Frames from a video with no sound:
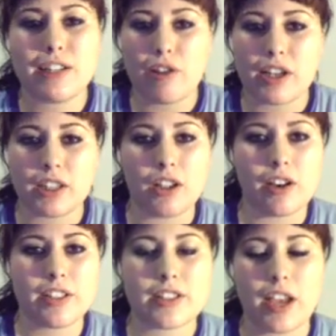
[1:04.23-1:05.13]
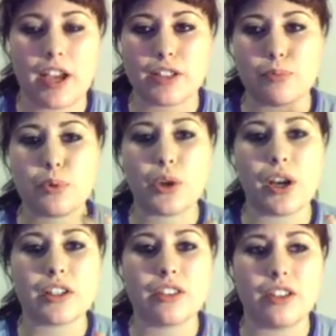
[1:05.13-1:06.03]
recognised as a
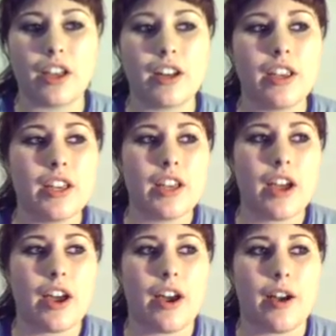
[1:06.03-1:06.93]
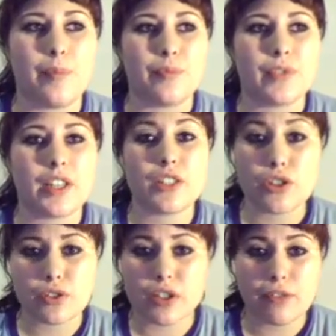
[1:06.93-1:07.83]
product that it's
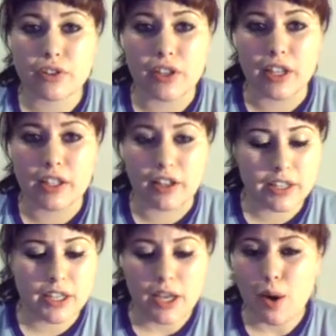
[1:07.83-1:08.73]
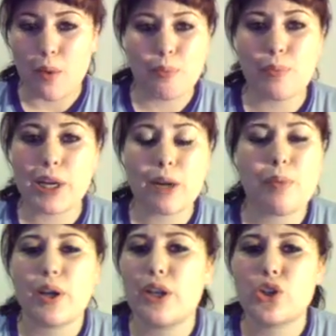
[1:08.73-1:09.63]
used in everything, like peanut
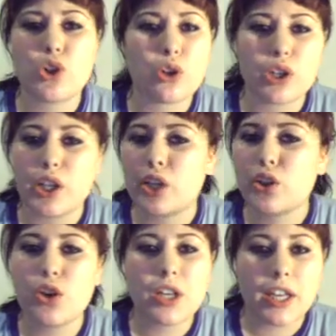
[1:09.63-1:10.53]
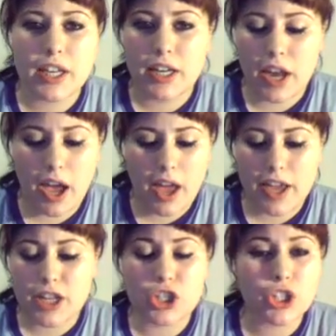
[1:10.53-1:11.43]
butter, chocolate, cooking in
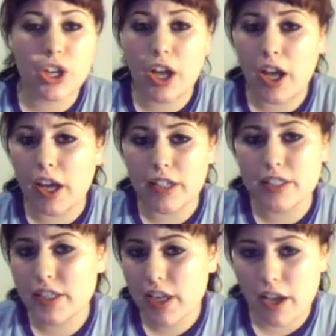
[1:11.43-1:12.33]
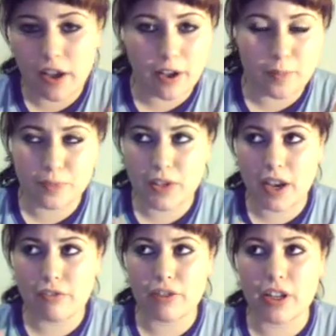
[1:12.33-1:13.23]
Asia and
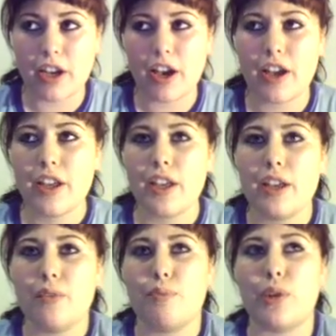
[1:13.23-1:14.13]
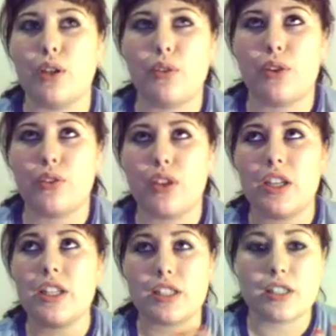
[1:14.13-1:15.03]
Africa, but
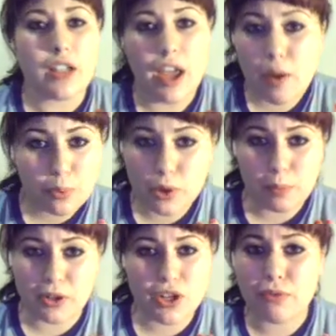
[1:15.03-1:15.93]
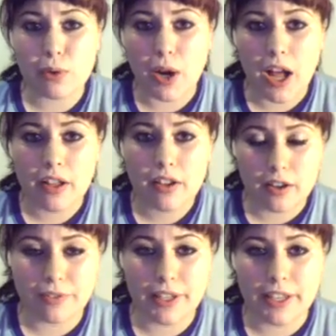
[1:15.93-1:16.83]
it is pretty much everywhere
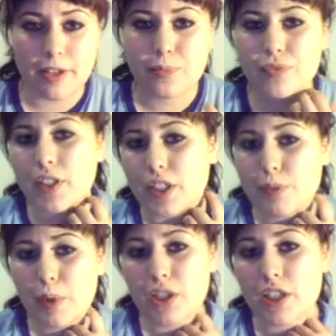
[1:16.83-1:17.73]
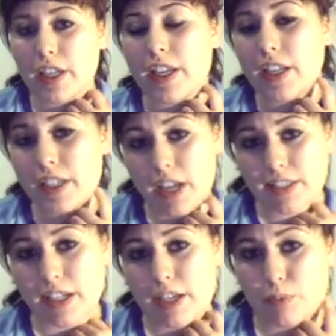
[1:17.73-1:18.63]
over here, especially in
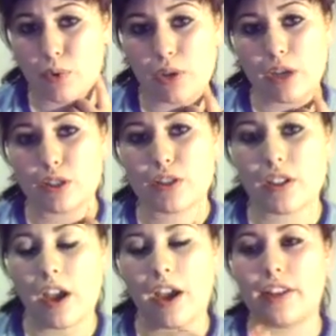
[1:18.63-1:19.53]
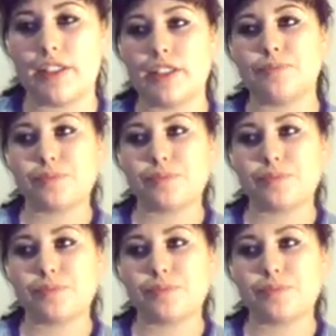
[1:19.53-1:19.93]
Nestlé's products, and